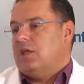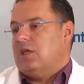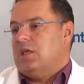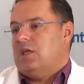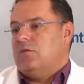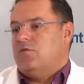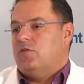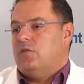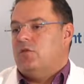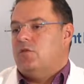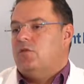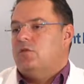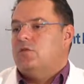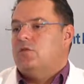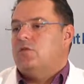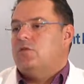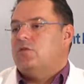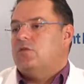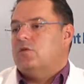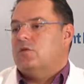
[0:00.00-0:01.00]
if
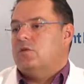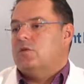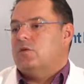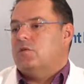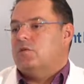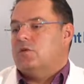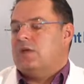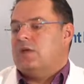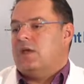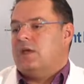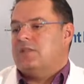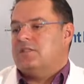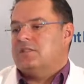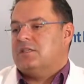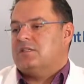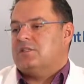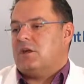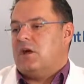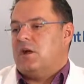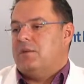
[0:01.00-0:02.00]
you
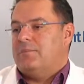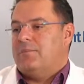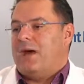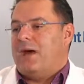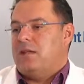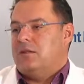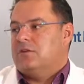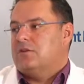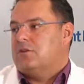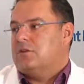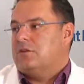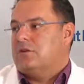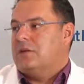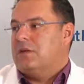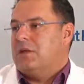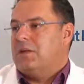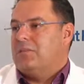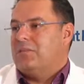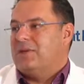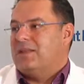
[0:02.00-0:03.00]
cases are milder,
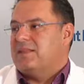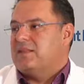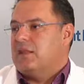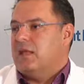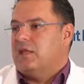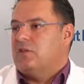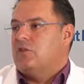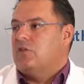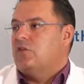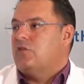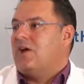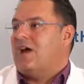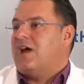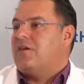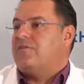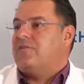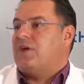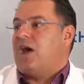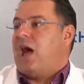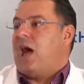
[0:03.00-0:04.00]
but then you
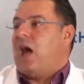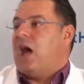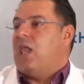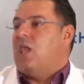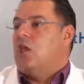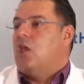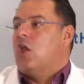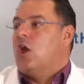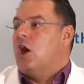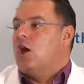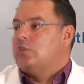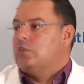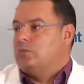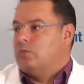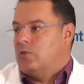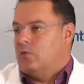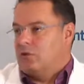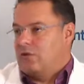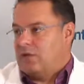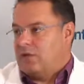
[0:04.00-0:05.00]
have a lot
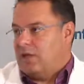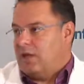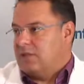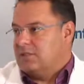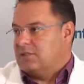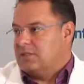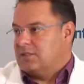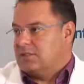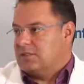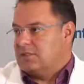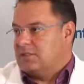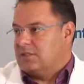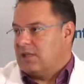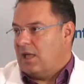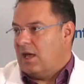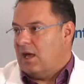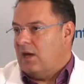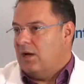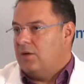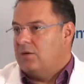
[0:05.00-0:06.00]
more cases
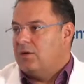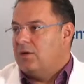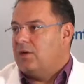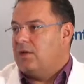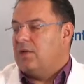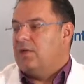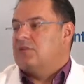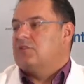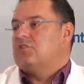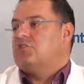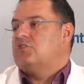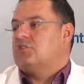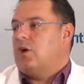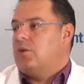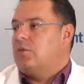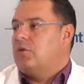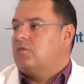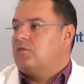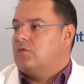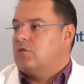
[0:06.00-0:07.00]
now,
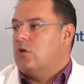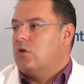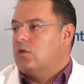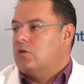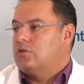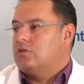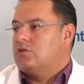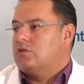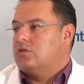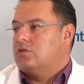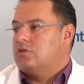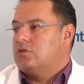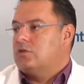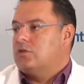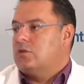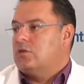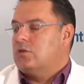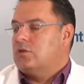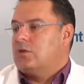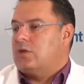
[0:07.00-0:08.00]
some of those
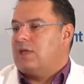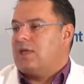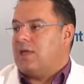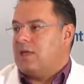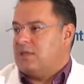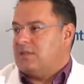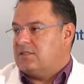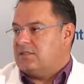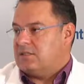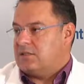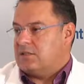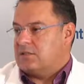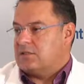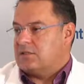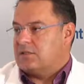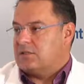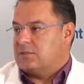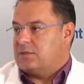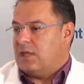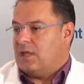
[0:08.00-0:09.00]

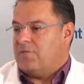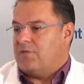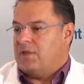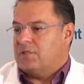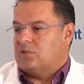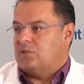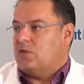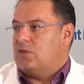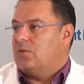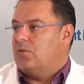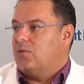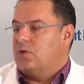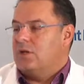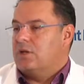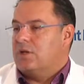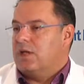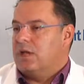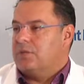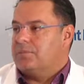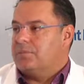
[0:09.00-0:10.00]
cases eventually will
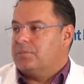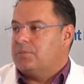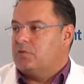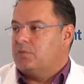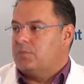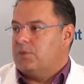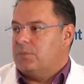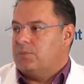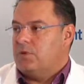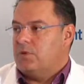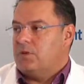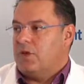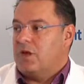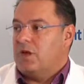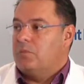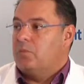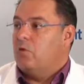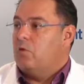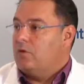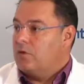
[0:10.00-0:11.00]
get to people that
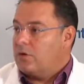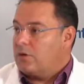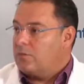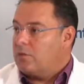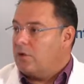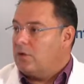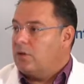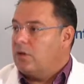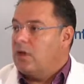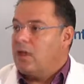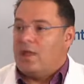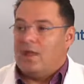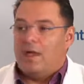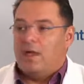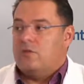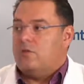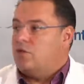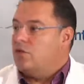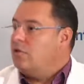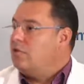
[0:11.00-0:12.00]
are vulnerable,
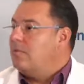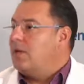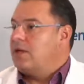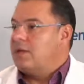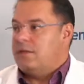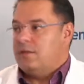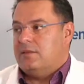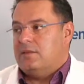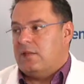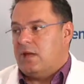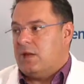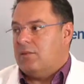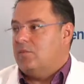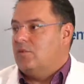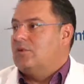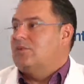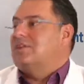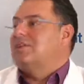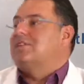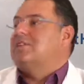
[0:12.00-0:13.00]
and you may end up
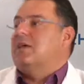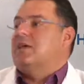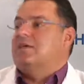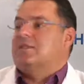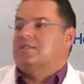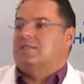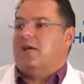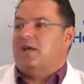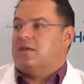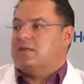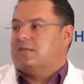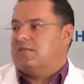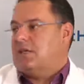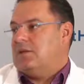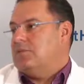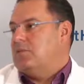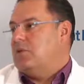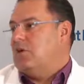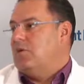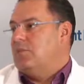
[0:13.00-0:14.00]
with this exact
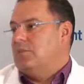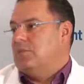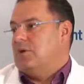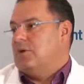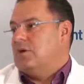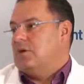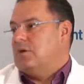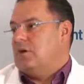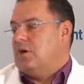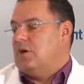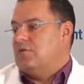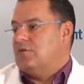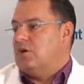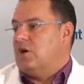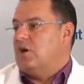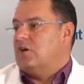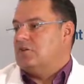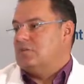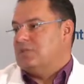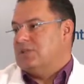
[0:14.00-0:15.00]
same number of
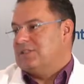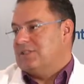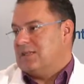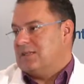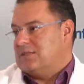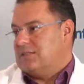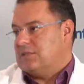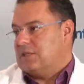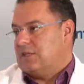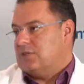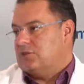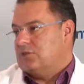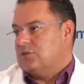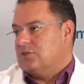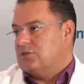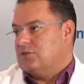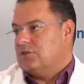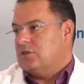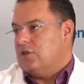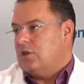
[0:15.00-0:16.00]

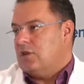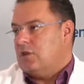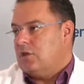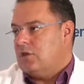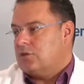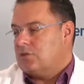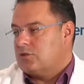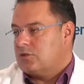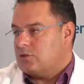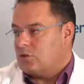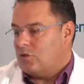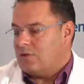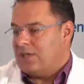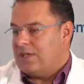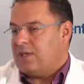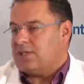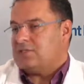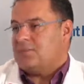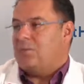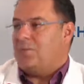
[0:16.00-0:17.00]
hospitalizations. So
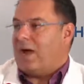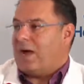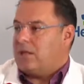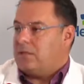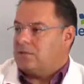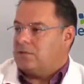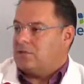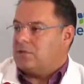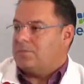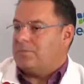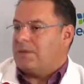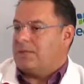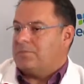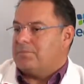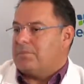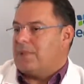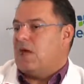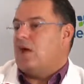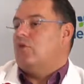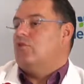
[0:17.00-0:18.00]
yes, milder, but
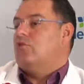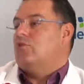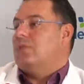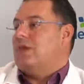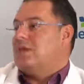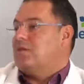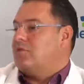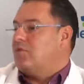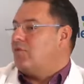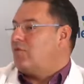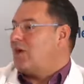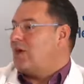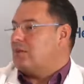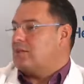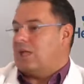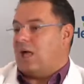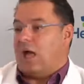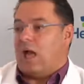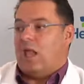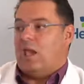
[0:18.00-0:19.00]
now you may
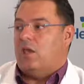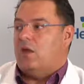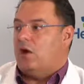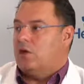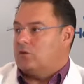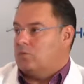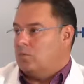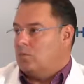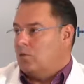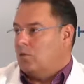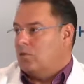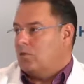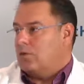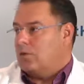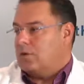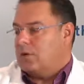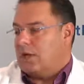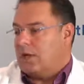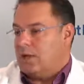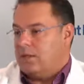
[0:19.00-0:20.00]
infect a lot
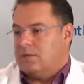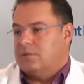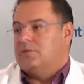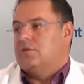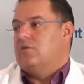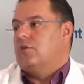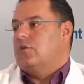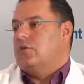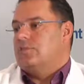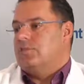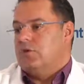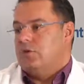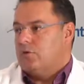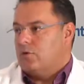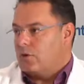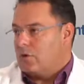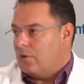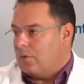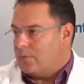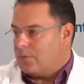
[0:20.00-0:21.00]
more, and your
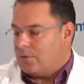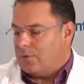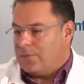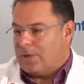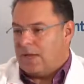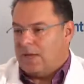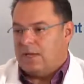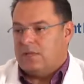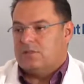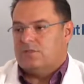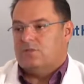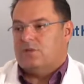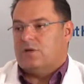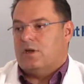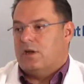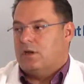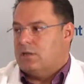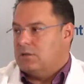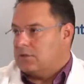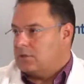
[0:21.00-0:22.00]
immunocompromised, your
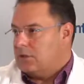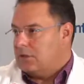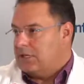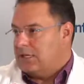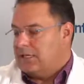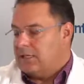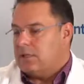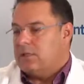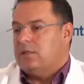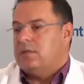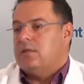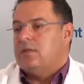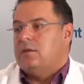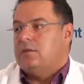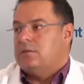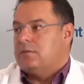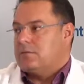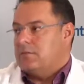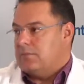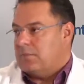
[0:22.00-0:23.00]
elderly,
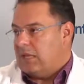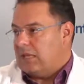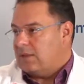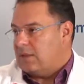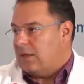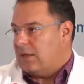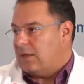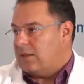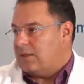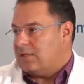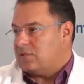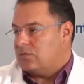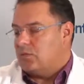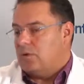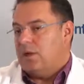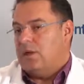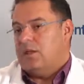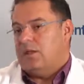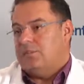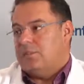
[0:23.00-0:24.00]
may get it as
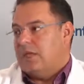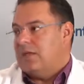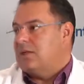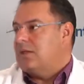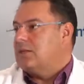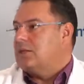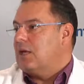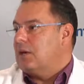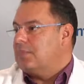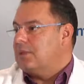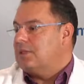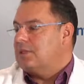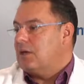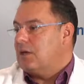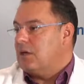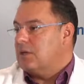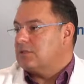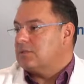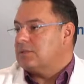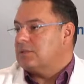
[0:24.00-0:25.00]
well and may end up in the
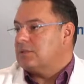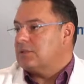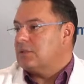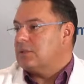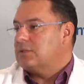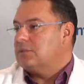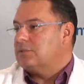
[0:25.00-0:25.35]
hospital.